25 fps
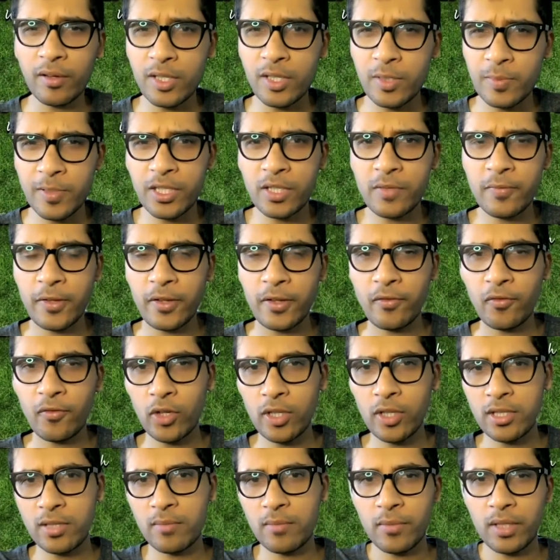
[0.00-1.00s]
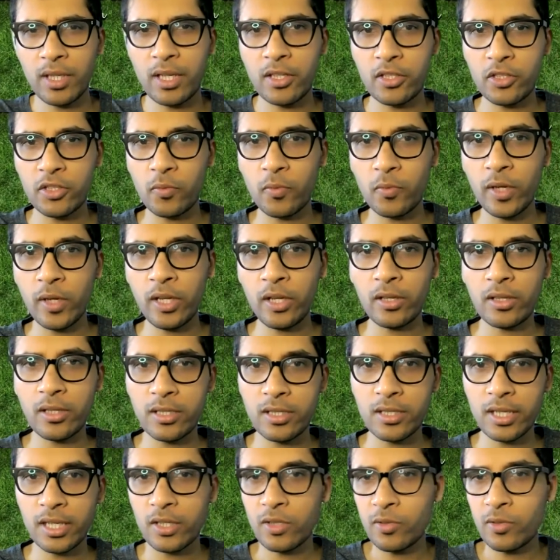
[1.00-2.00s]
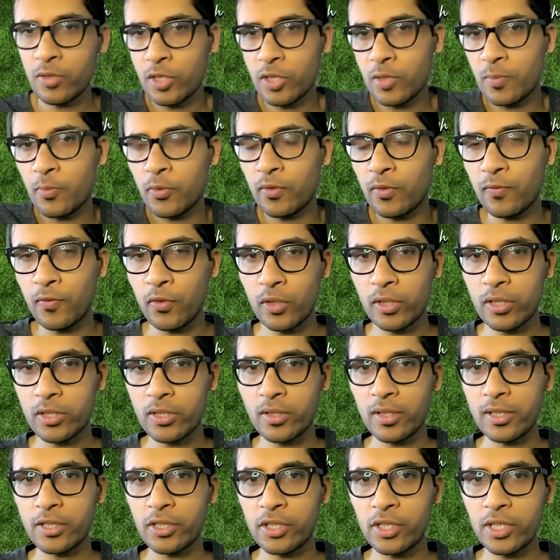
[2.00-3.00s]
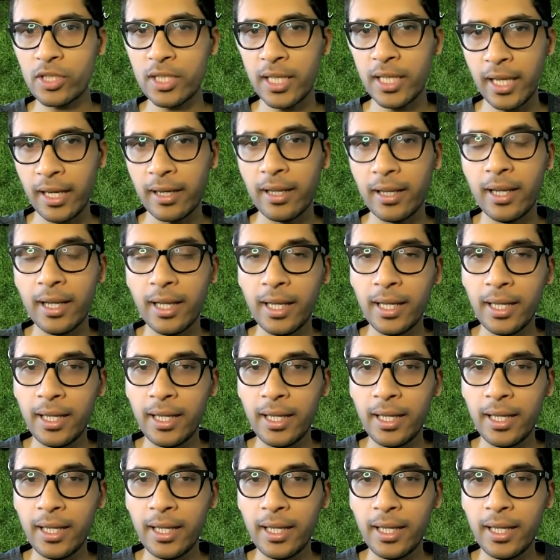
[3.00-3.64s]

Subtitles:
Especially when you've got something else already on the side, you just focus your energy there.